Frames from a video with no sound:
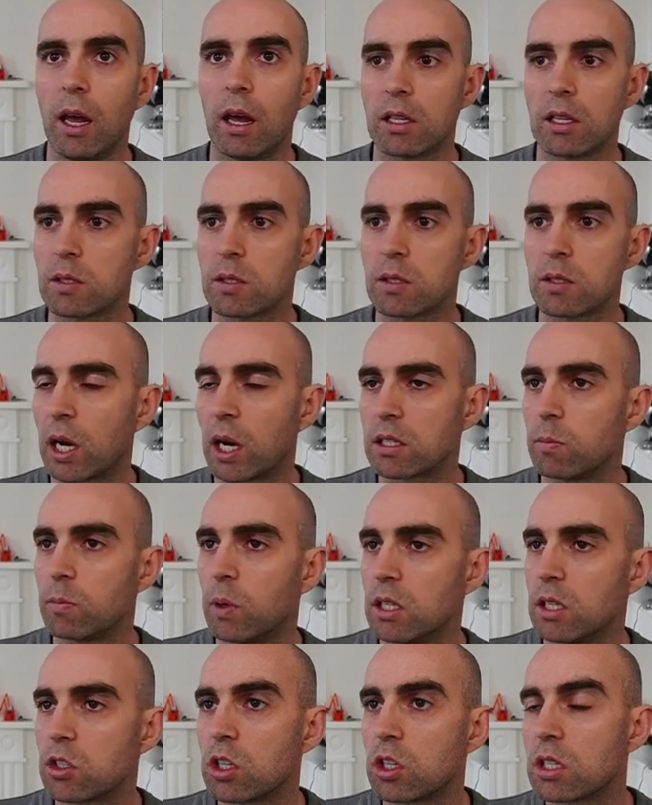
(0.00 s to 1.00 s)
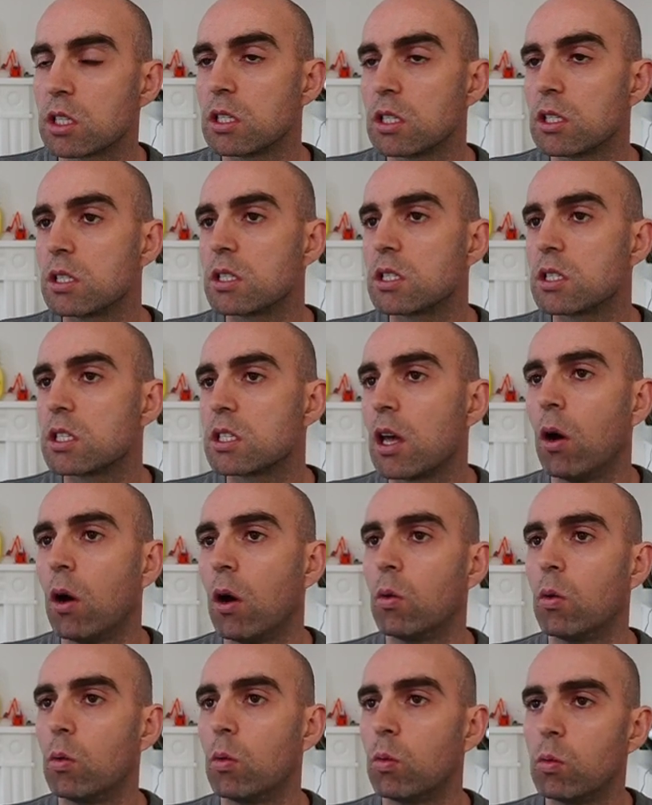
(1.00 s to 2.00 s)
let's back to my instructions.
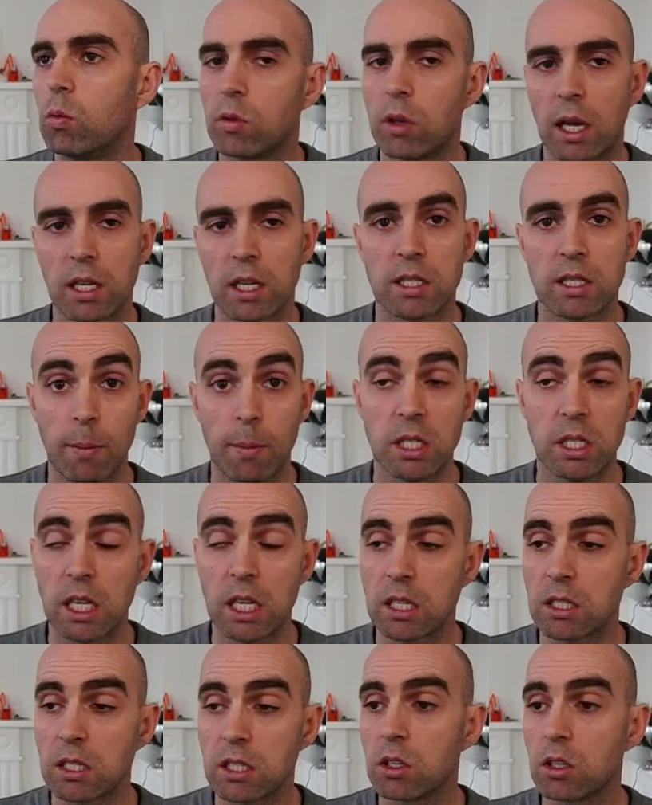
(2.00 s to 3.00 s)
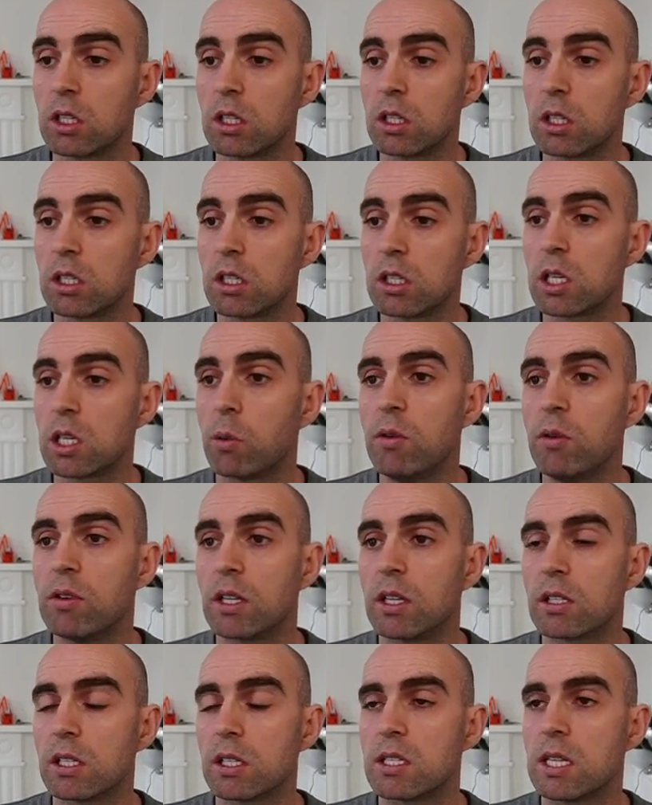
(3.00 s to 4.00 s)
So that's step 6 done. So we'll move on
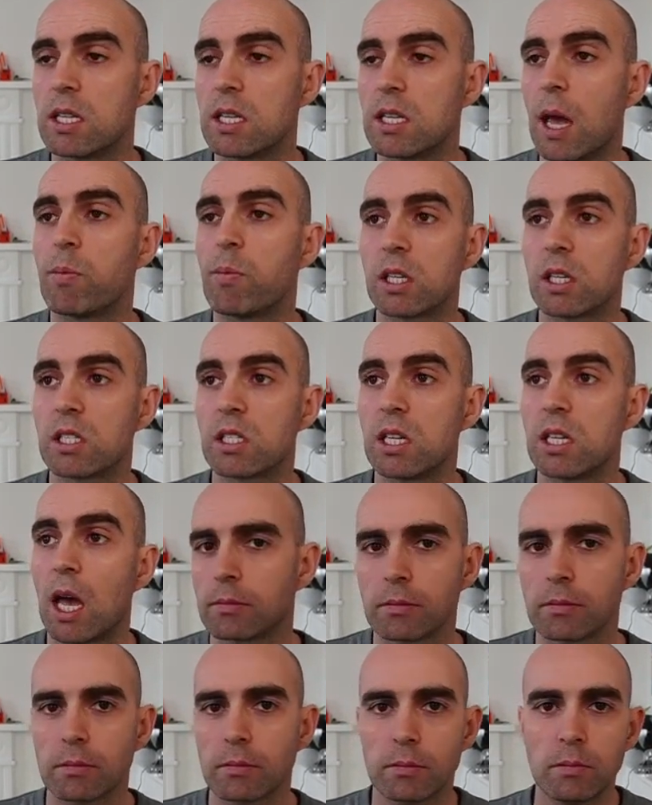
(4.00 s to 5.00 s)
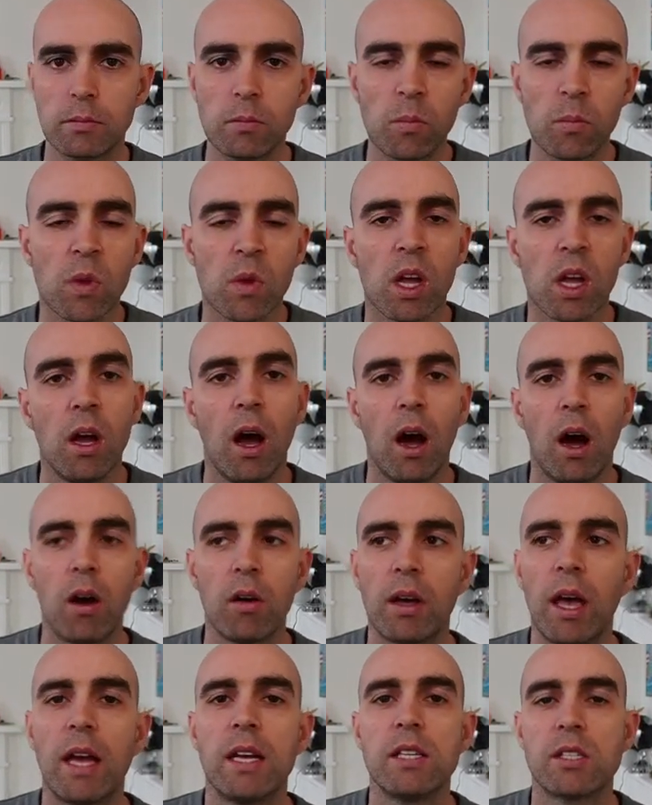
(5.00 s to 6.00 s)
to step number 7.
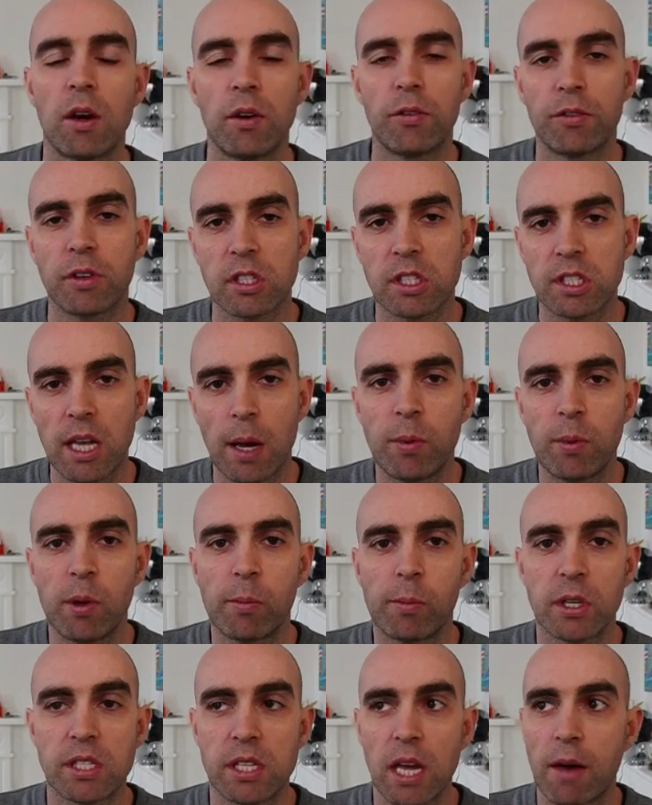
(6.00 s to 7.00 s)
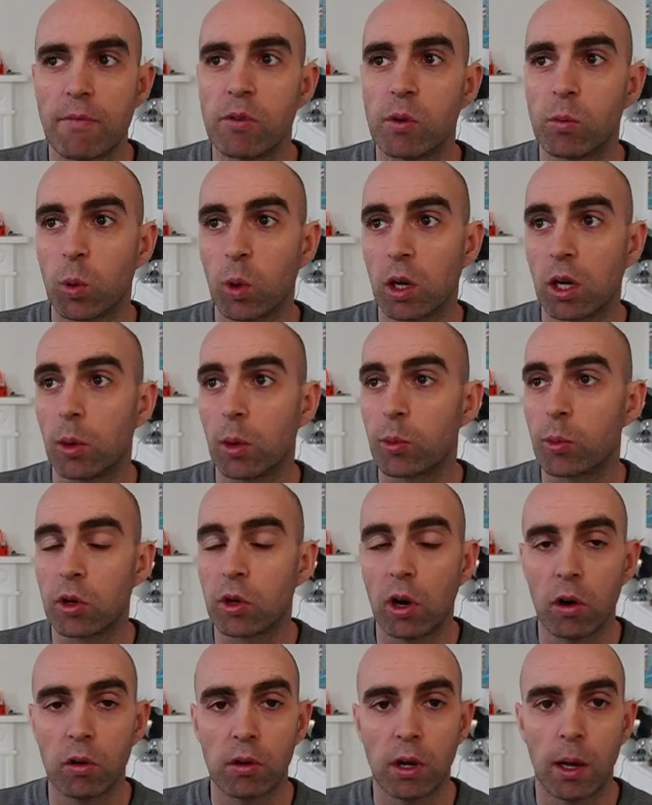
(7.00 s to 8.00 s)
Okay, so for step number 7, we're going to
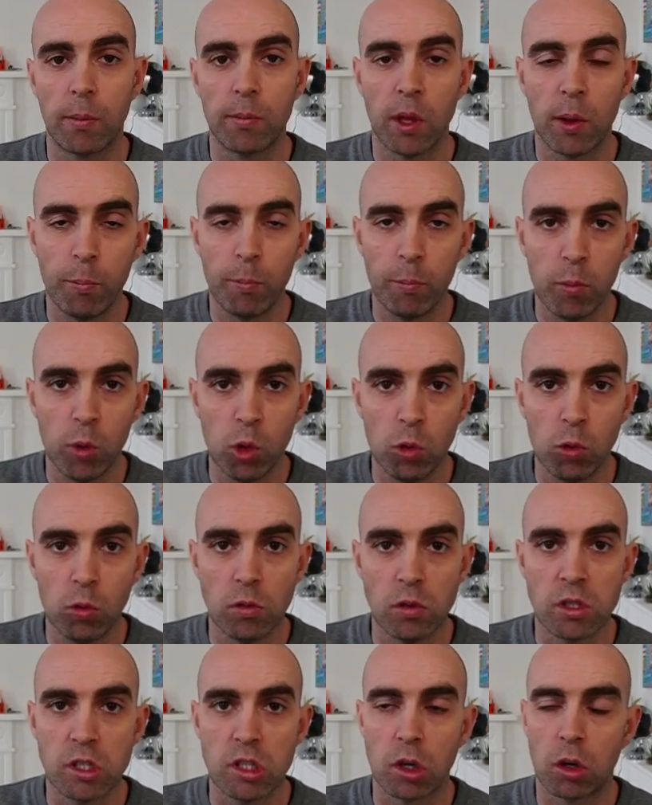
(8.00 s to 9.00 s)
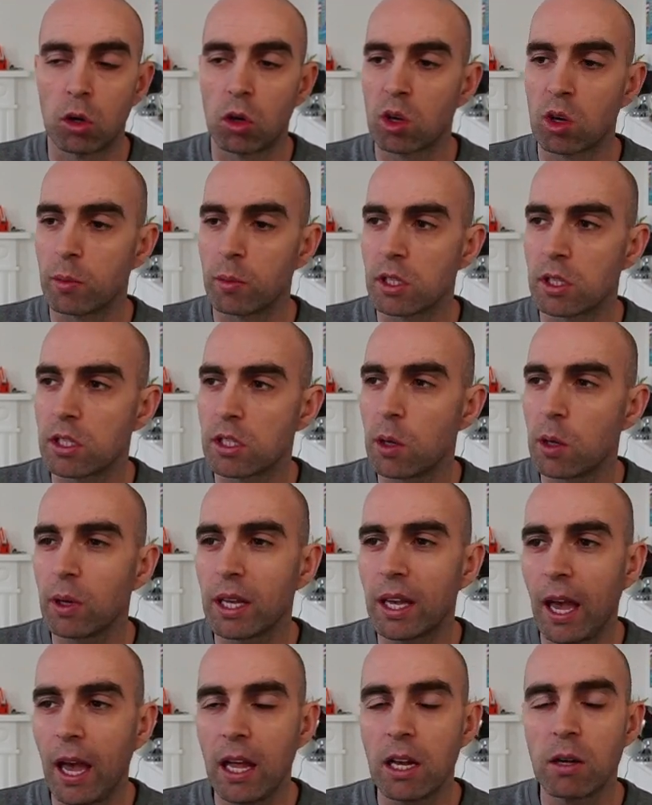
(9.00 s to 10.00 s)
program the moon's orbit. So
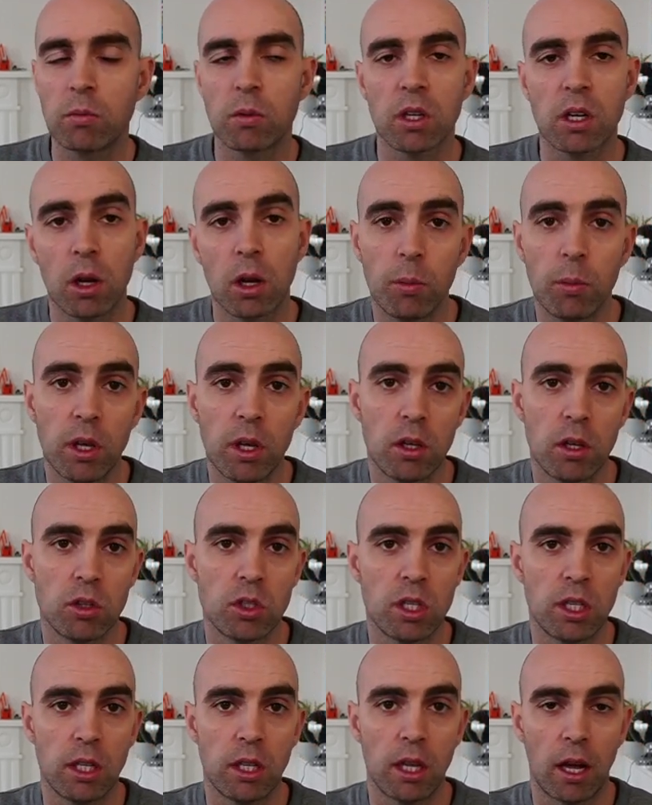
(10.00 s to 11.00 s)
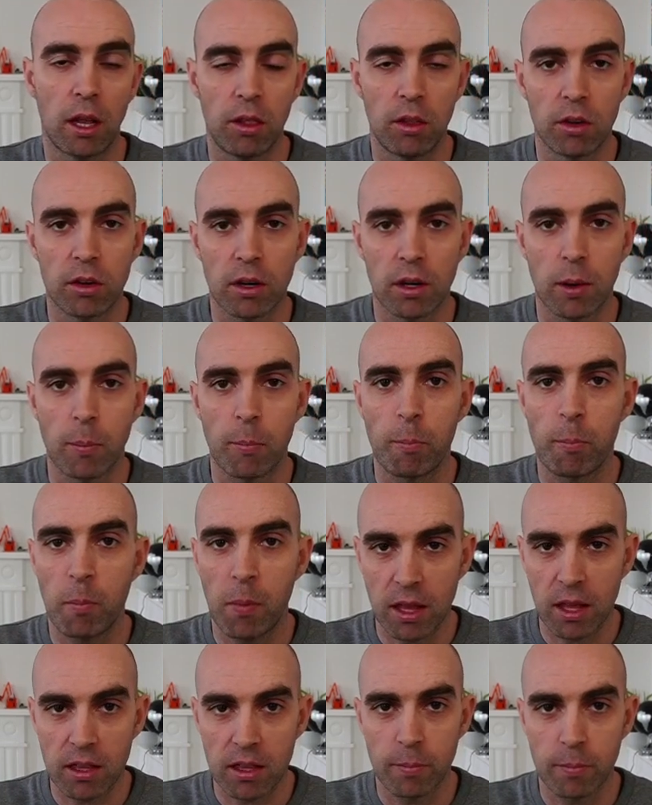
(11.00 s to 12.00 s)
again, we're going to be using another
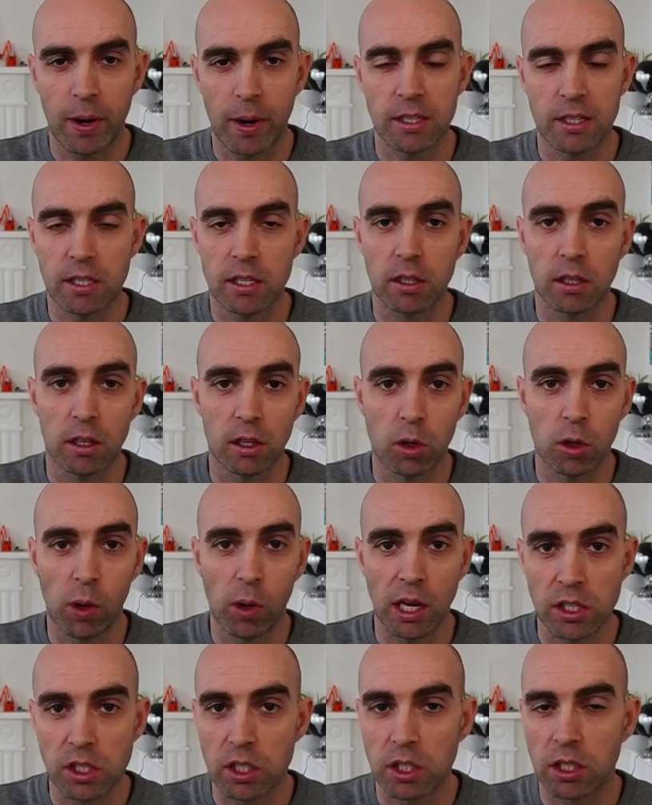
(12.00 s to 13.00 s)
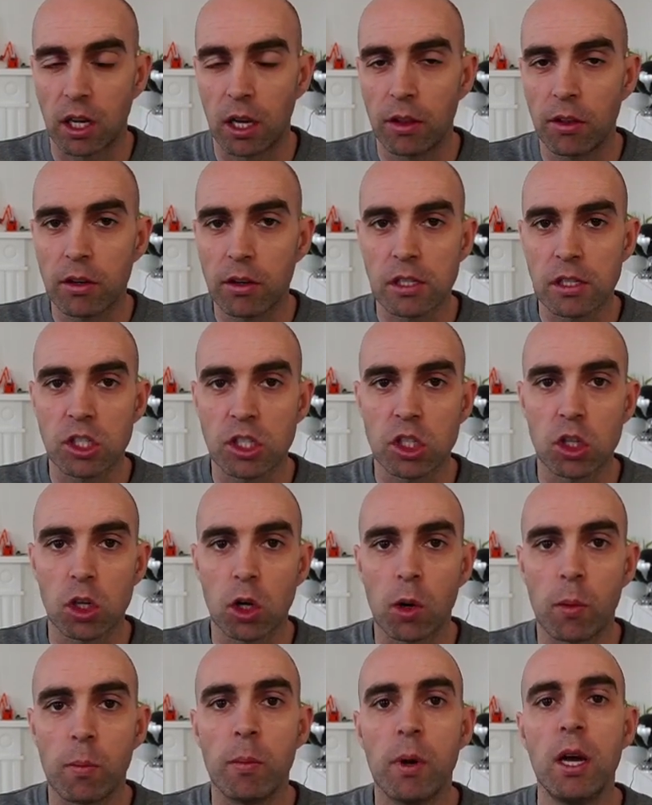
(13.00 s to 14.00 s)
mathematical equation, another
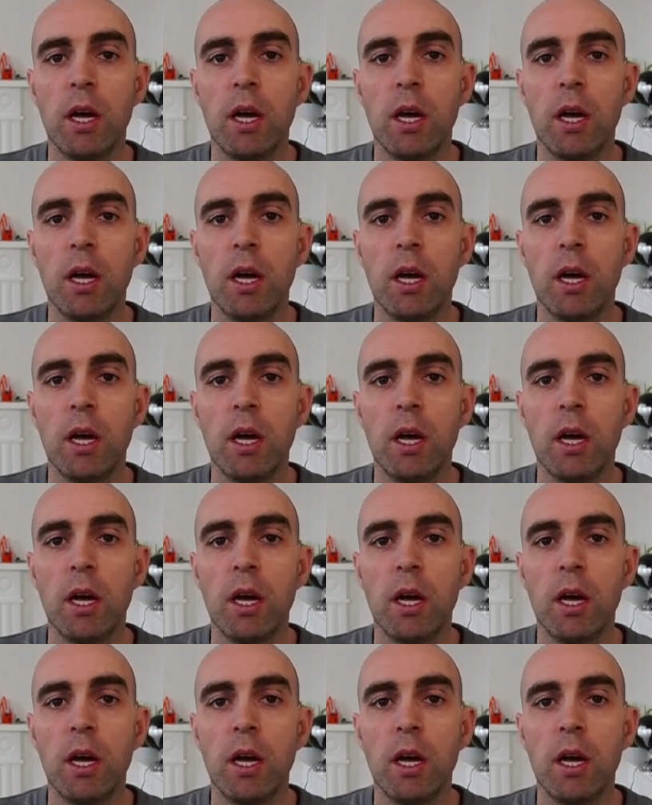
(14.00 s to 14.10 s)
sum